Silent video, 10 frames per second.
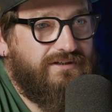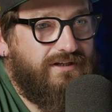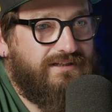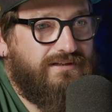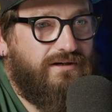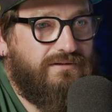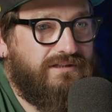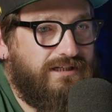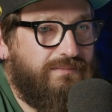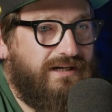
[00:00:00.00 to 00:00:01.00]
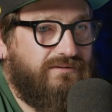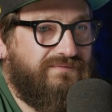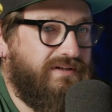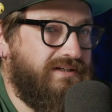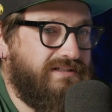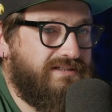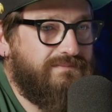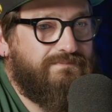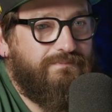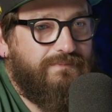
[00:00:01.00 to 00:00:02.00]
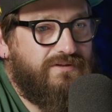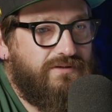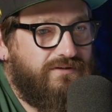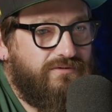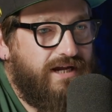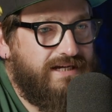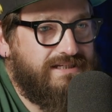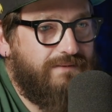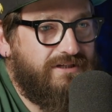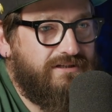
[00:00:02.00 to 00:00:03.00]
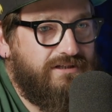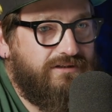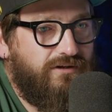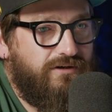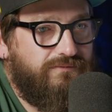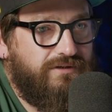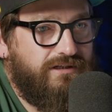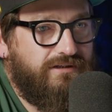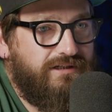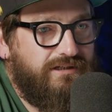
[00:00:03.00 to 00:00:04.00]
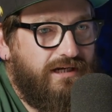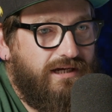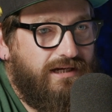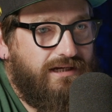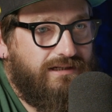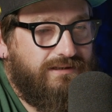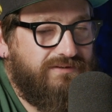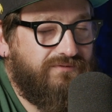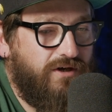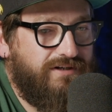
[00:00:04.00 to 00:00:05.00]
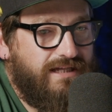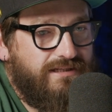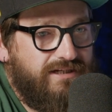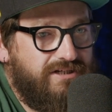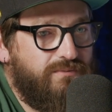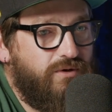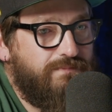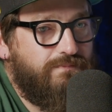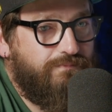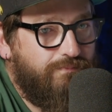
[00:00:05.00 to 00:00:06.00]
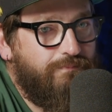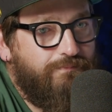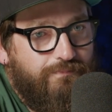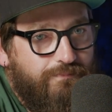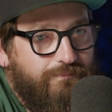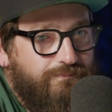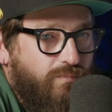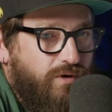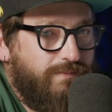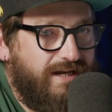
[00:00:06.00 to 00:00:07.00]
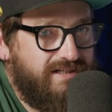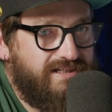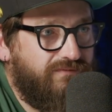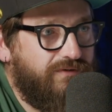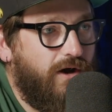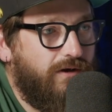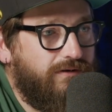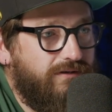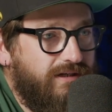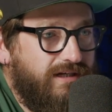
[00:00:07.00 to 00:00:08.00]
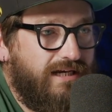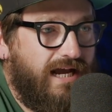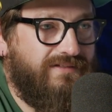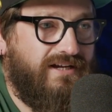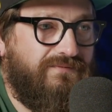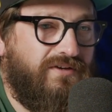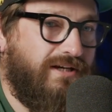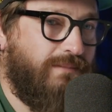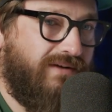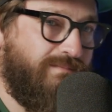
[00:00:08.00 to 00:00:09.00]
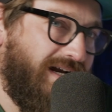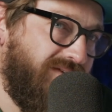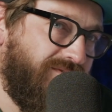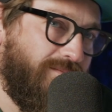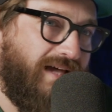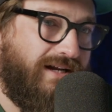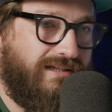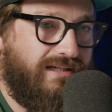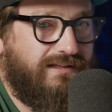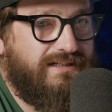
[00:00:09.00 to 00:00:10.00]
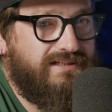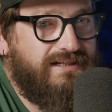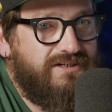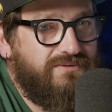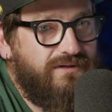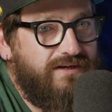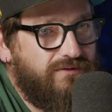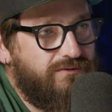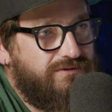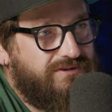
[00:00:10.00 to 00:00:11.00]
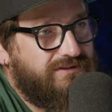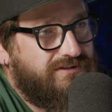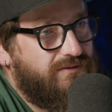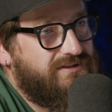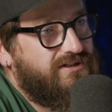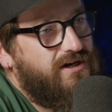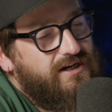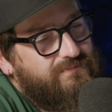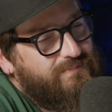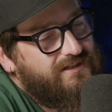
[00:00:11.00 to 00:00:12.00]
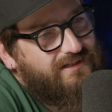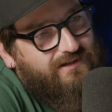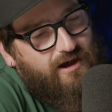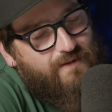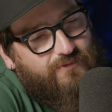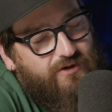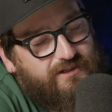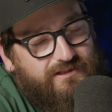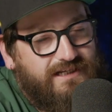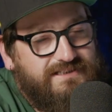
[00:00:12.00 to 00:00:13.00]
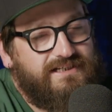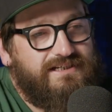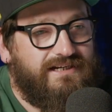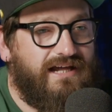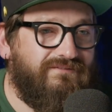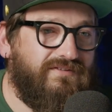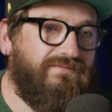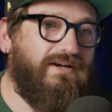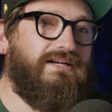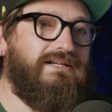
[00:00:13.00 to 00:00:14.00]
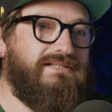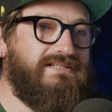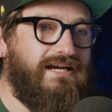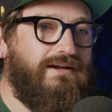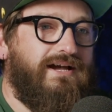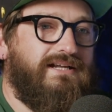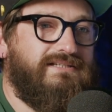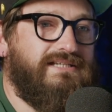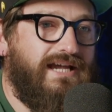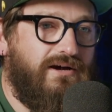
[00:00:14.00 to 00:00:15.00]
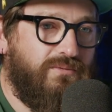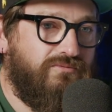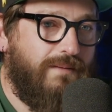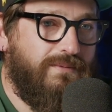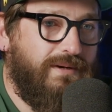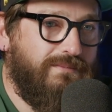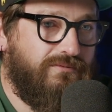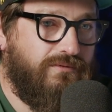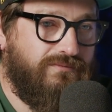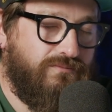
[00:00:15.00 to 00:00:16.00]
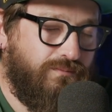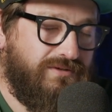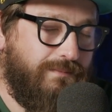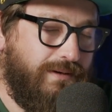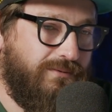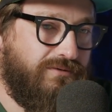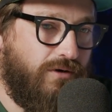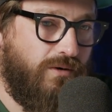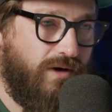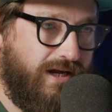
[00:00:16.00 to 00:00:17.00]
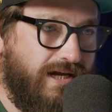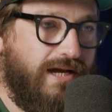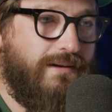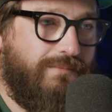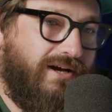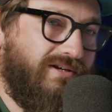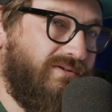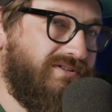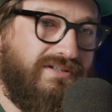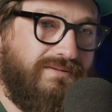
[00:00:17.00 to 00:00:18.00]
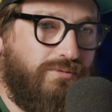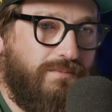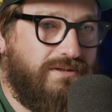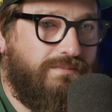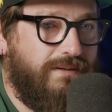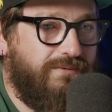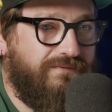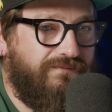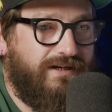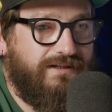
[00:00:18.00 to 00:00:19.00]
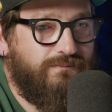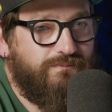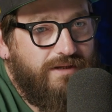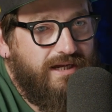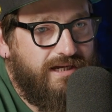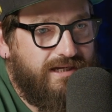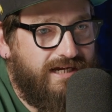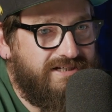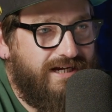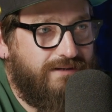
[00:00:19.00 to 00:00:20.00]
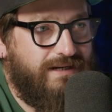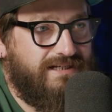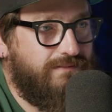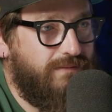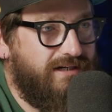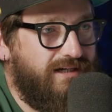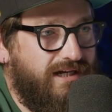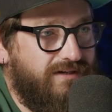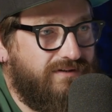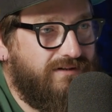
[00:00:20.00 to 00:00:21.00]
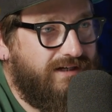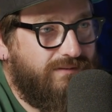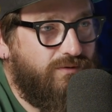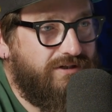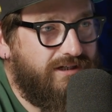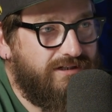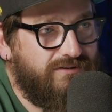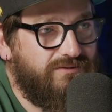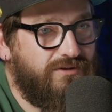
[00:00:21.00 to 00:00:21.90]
Like the whole thing about graffiti is to you sort of create something that you don't really, uh, you've got nothing and you want to want to make yourself known, and then if you're going to make money from that, I think that's a natural evolution. So it's kind of, but it, I'm not in that scene enough to fucking understand. I can see how it would rub the people, the, some people the wrong way, but I can also props to people that fucking cash out and make some money out of it. Like, what are you going to do?